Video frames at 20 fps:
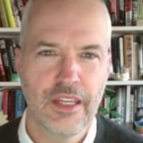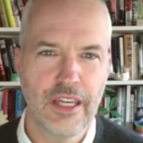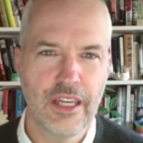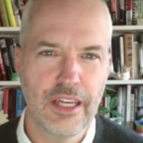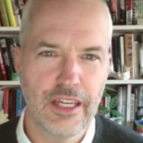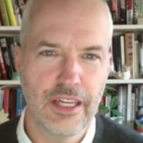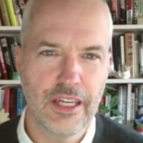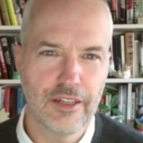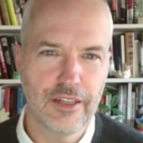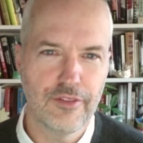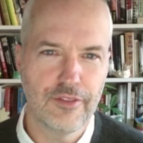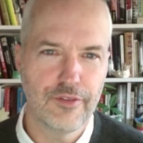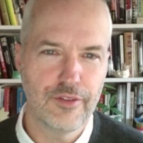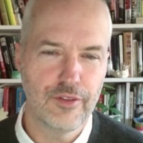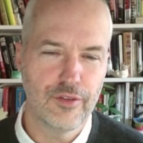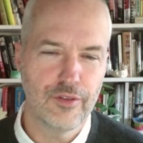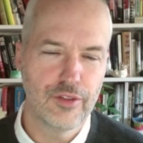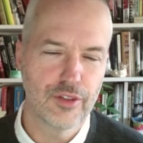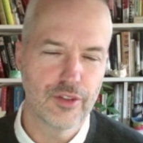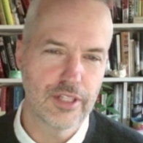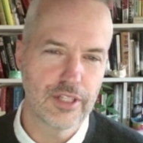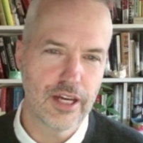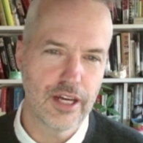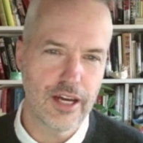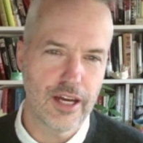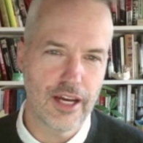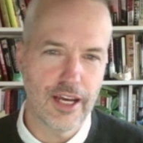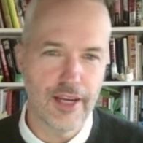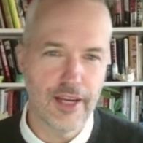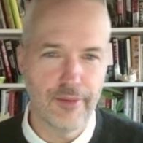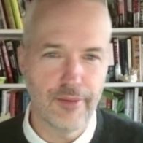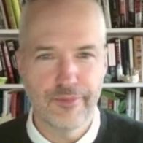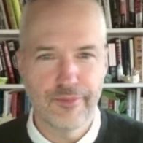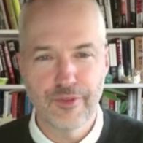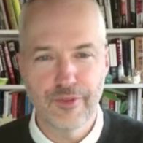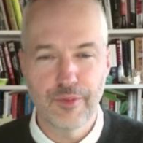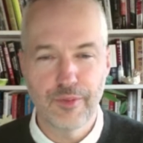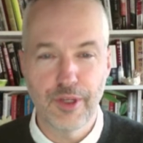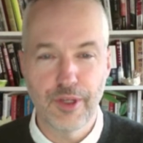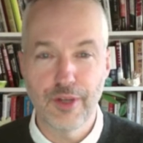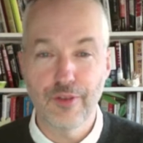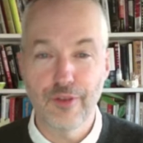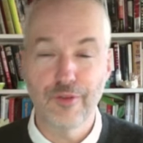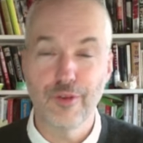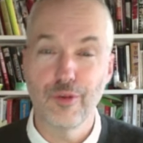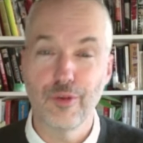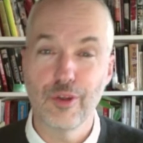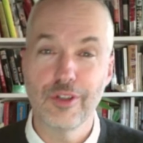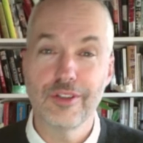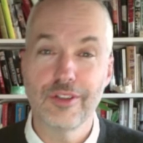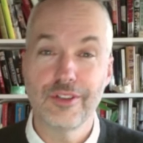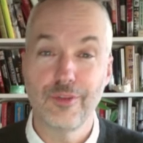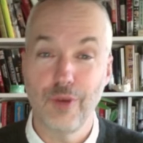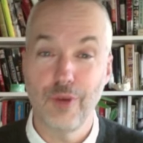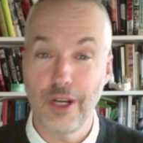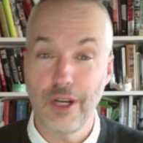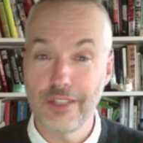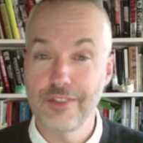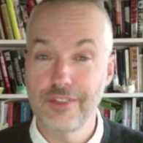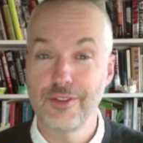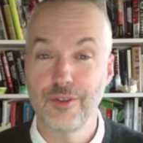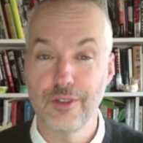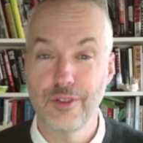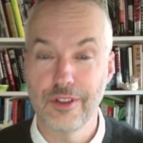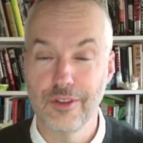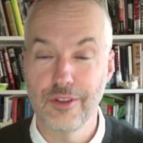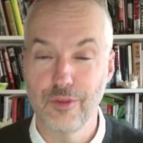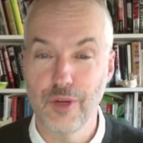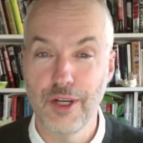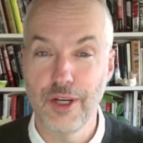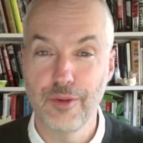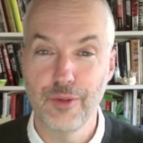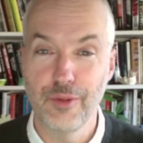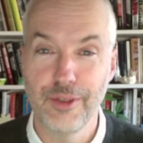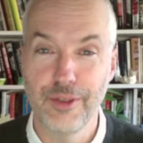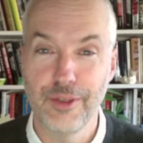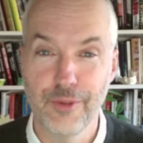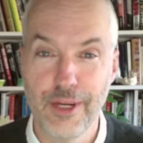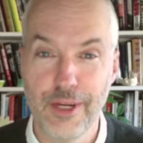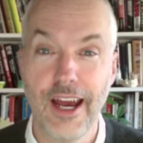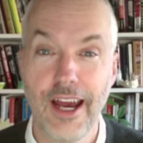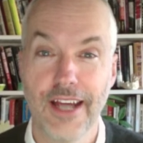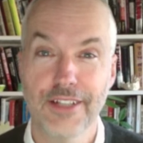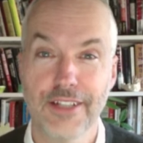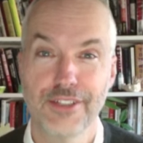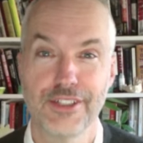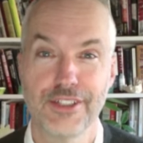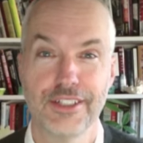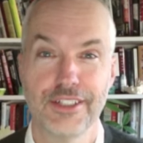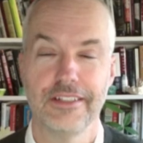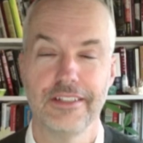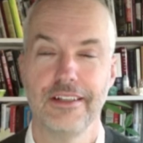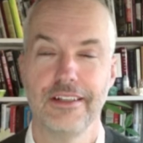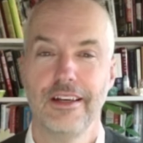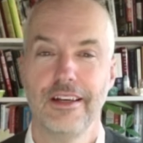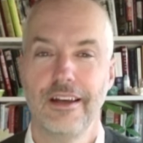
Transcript: and if you took time, for better or for worse, to watch sort of the right wing reaction,